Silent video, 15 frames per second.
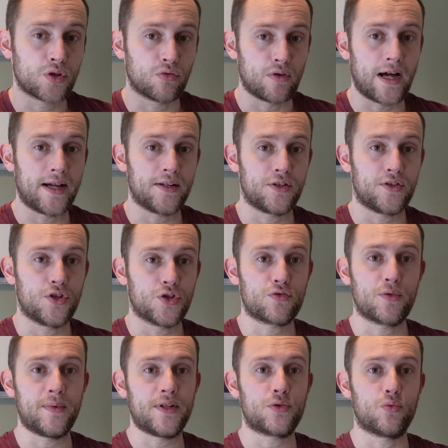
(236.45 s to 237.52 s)
to write just
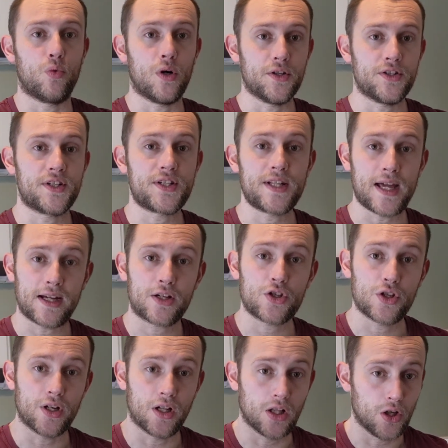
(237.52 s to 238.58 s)
from this one
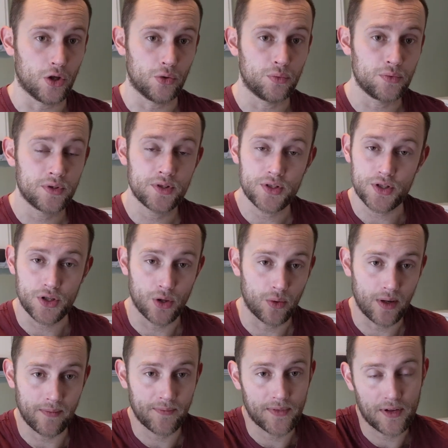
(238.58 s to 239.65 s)
section alone. So